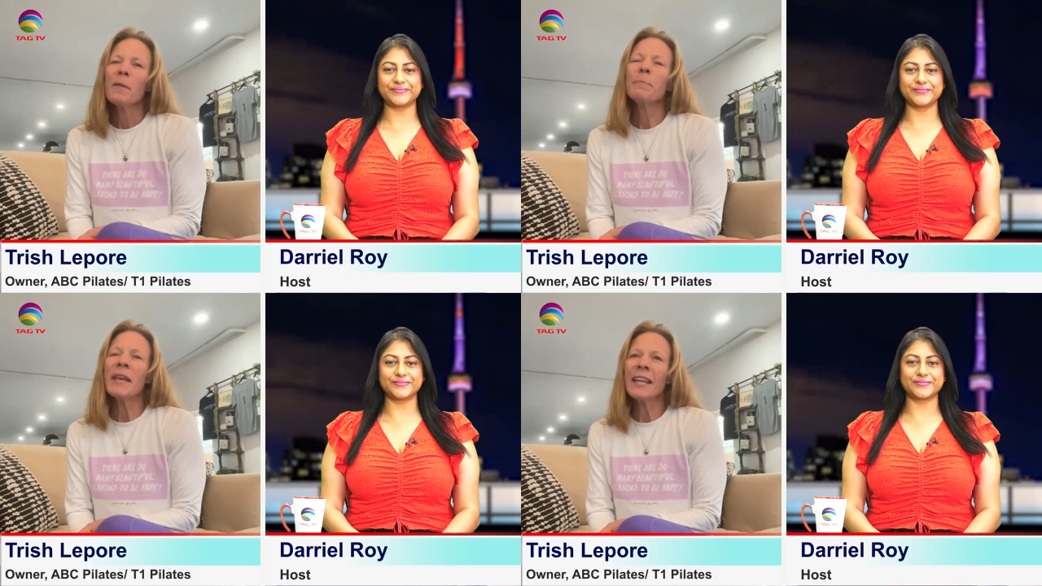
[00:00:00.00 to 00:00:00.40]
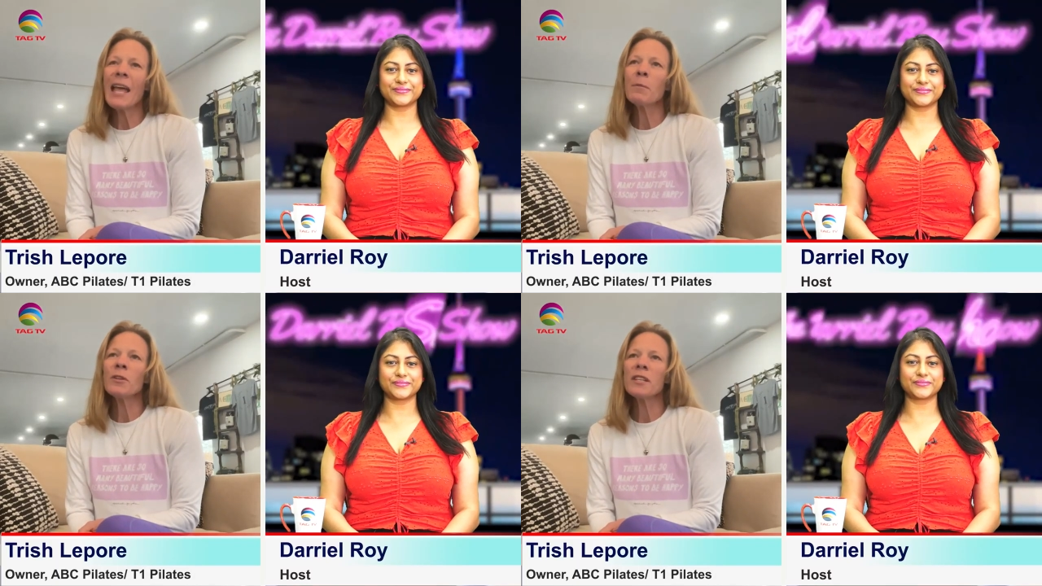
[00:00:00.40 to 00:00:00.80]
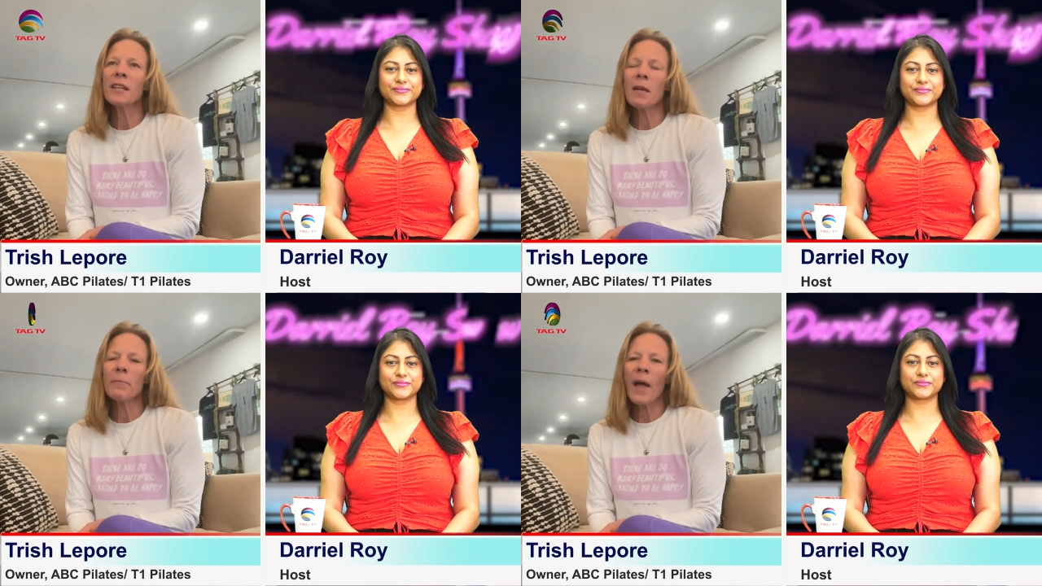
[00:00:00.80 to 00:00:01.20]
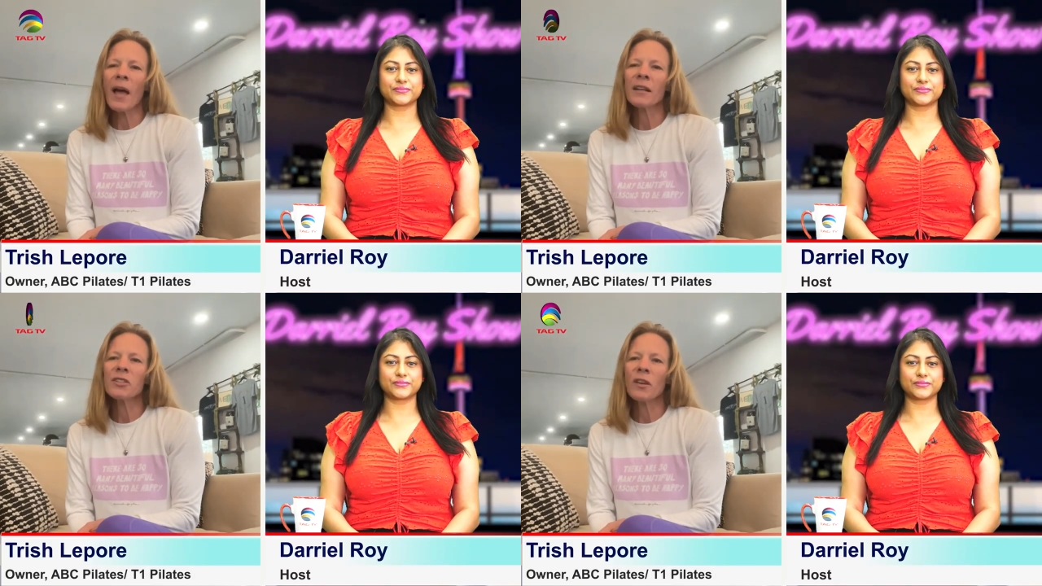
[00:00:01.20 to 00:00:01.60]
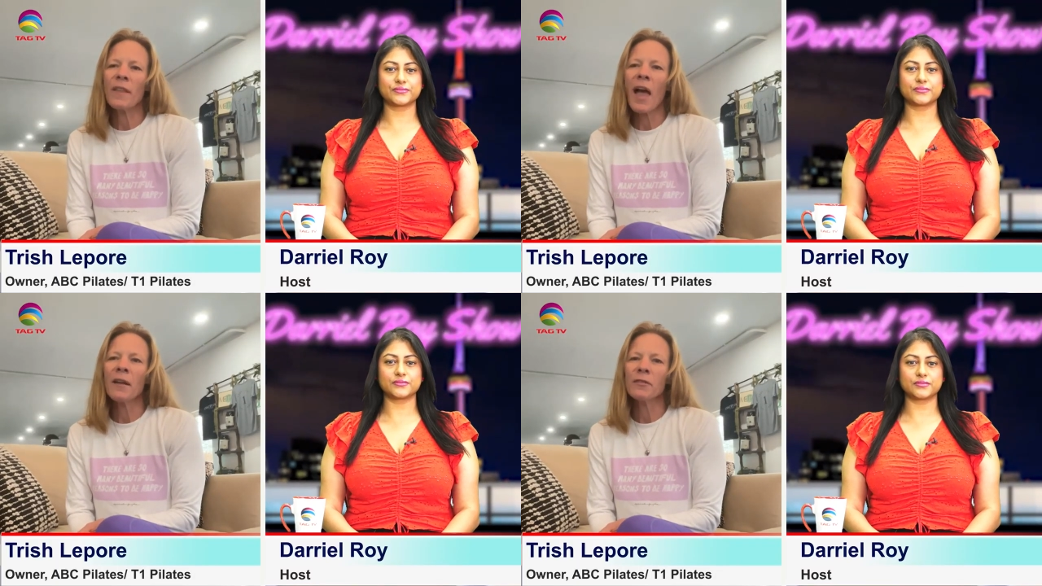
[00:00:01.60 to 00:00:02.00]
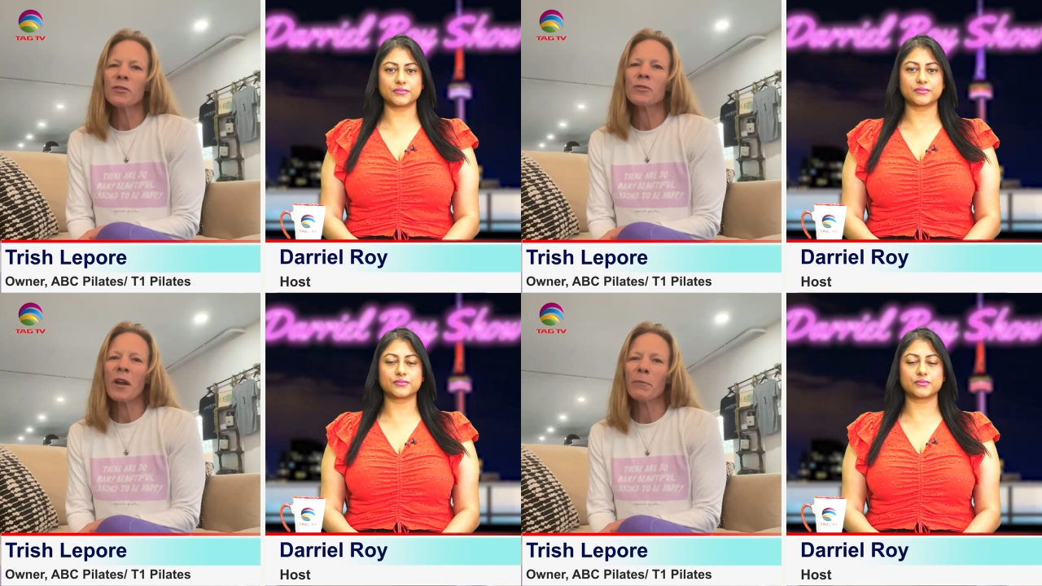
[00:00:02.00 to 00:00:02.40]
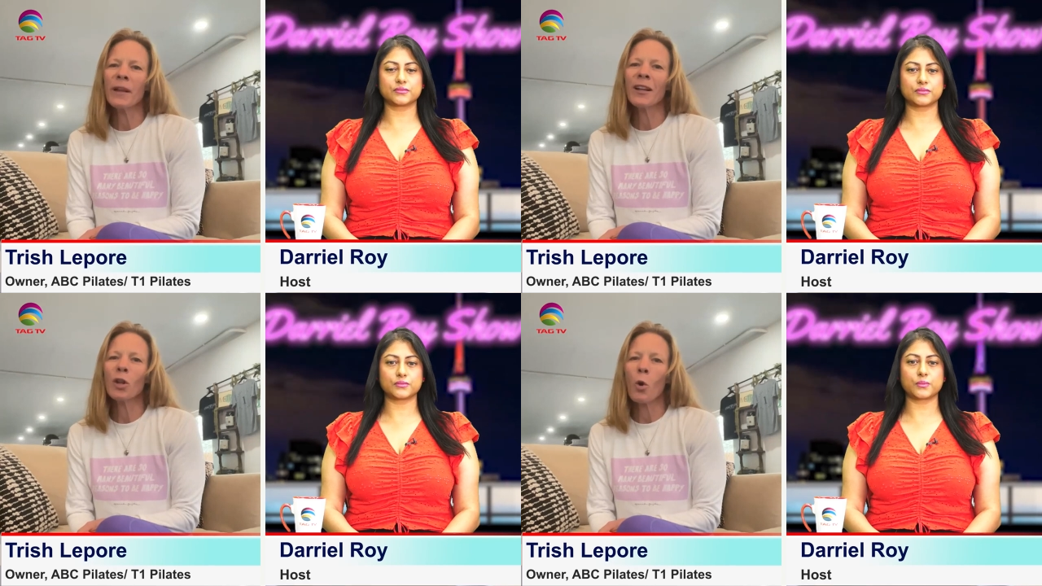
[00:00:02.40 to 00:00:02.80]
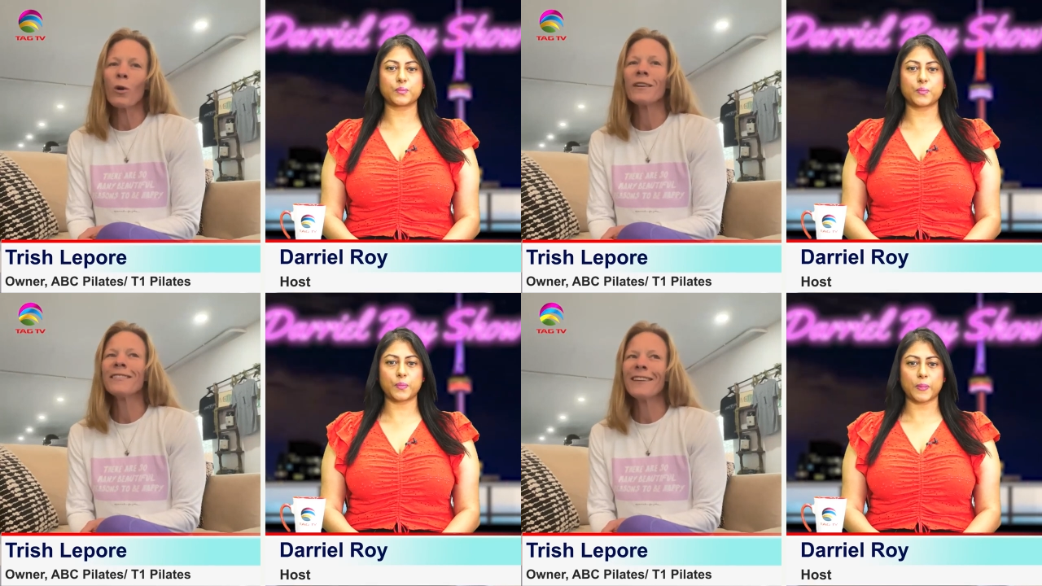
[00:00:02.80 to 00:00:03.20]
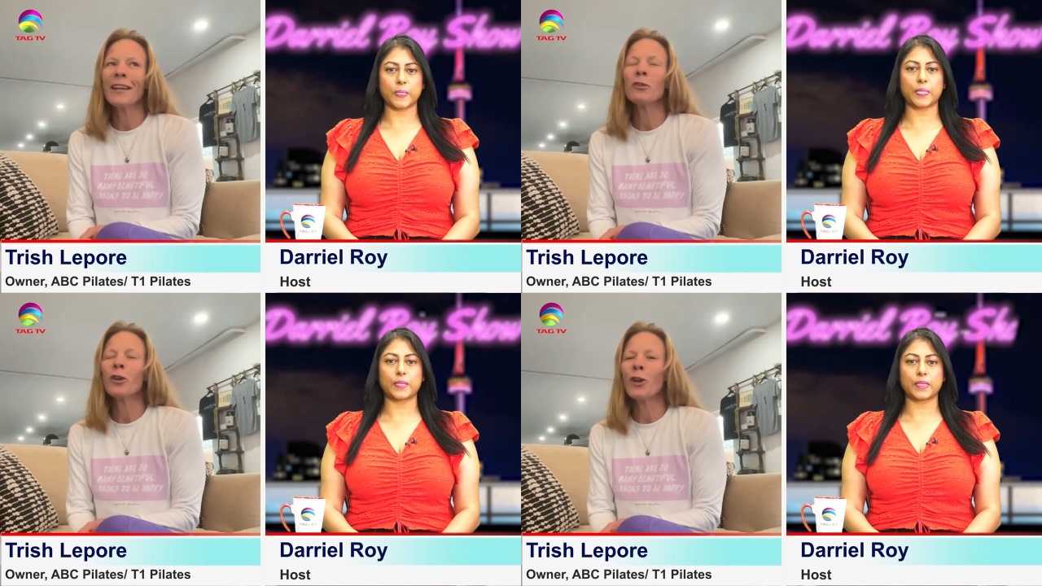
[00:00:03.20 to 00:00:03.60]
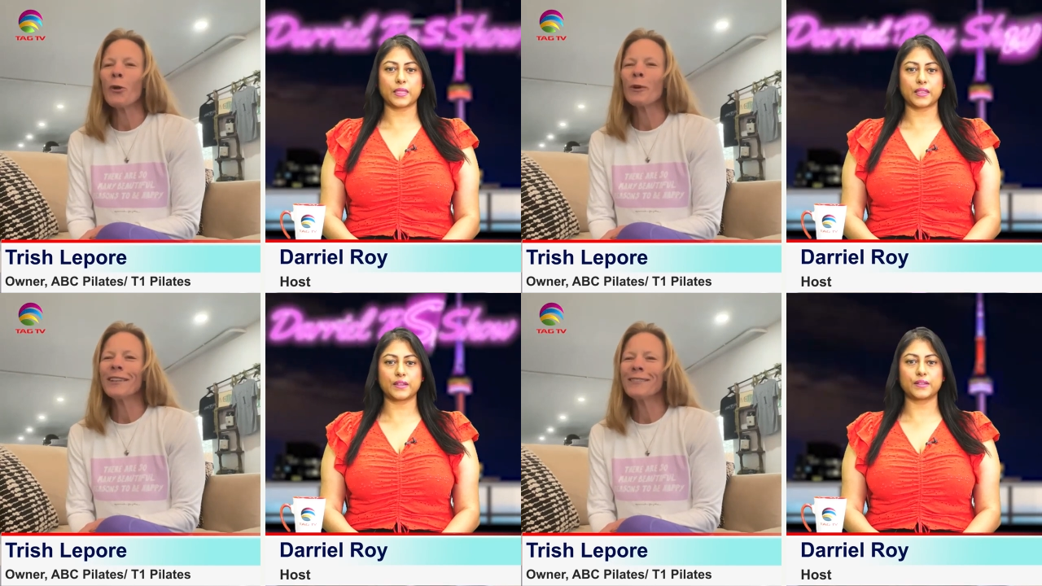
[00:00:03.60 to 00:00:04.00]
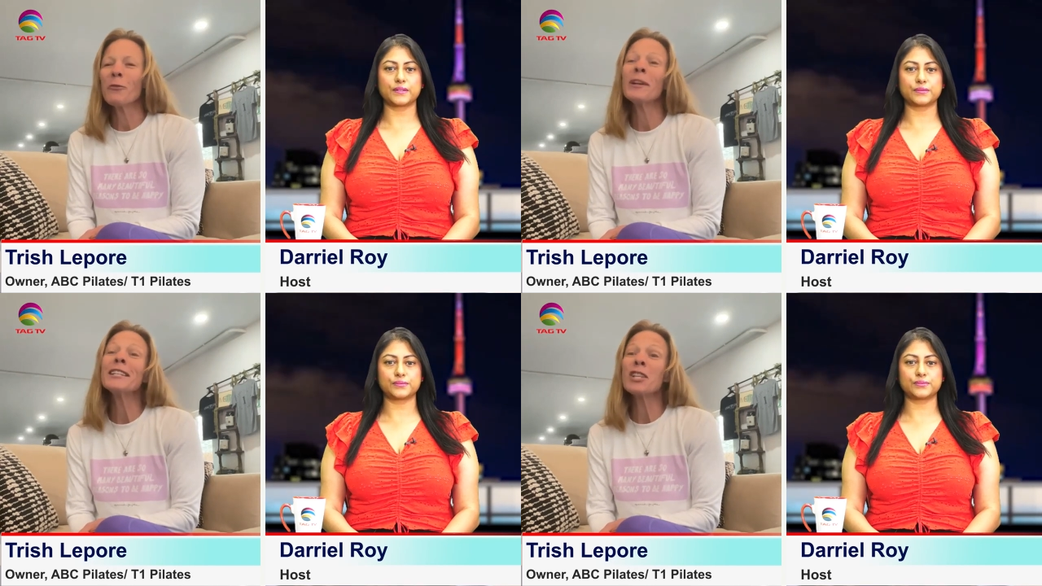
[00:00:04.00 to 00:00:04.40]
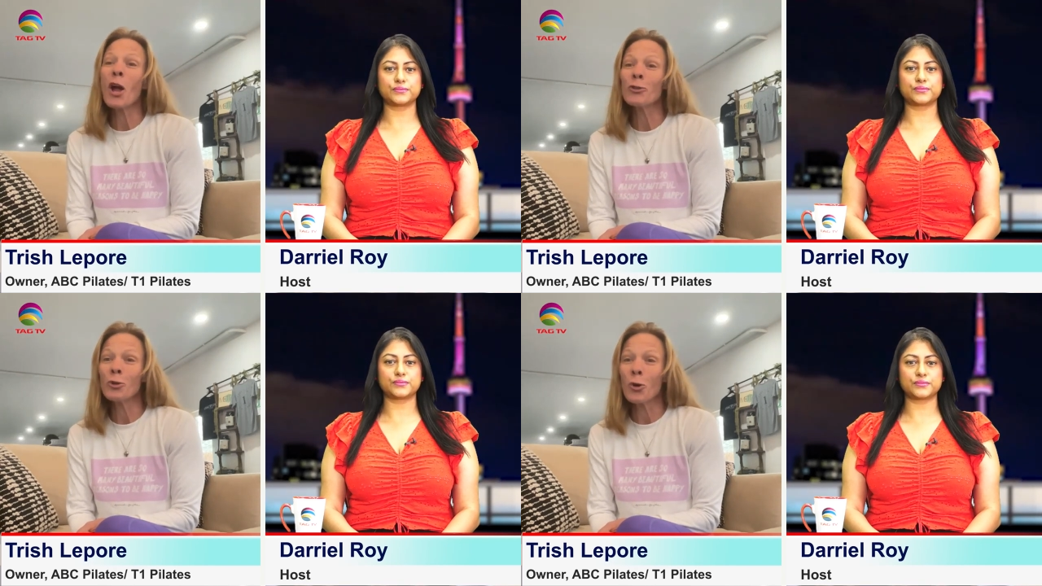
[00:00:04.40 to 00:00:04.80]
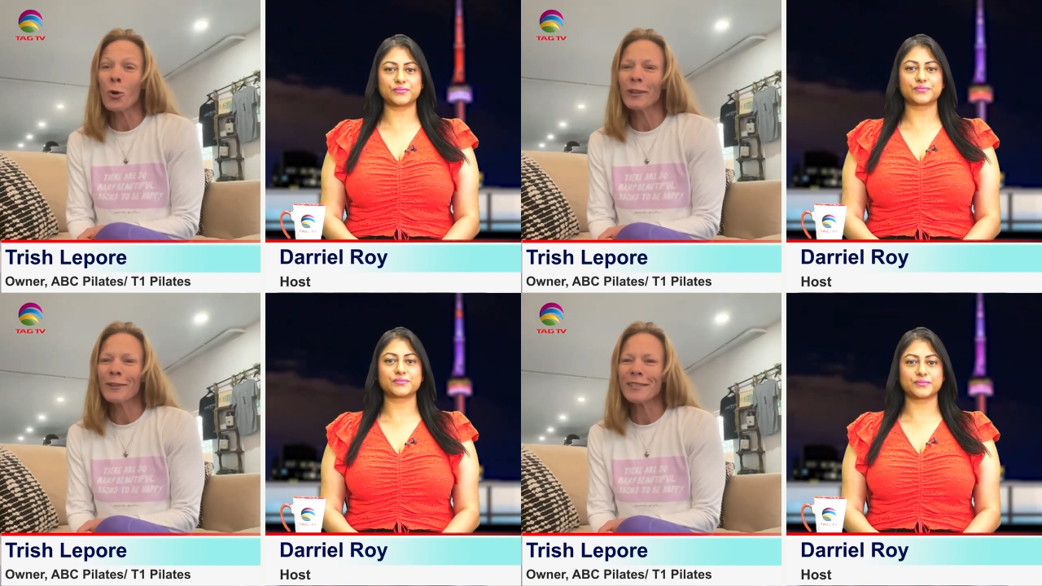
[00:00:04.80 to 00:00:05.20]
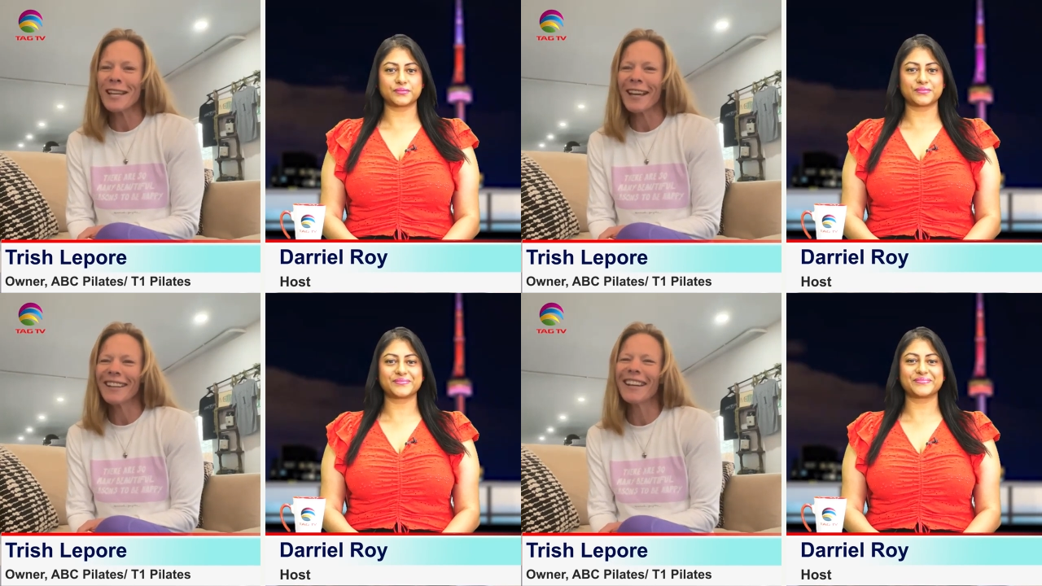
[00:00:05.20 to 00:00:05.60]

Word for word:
Speaker 1: being able to get back to that treadmill or you know when when it's not too cold outside